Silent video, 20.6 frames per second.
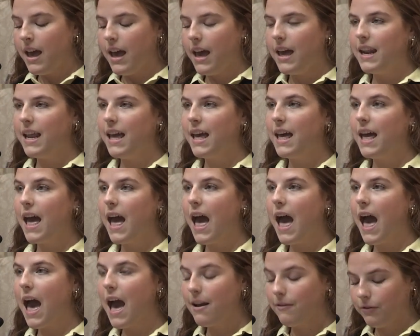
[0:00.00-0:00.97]
and hit
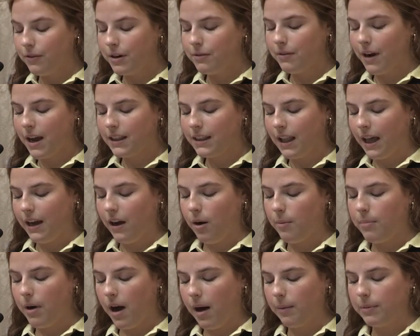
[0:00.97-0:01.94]
every red light
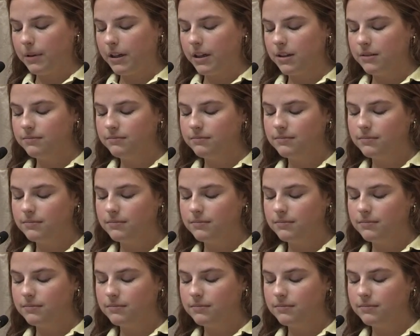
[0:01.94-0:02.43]
on Poplar.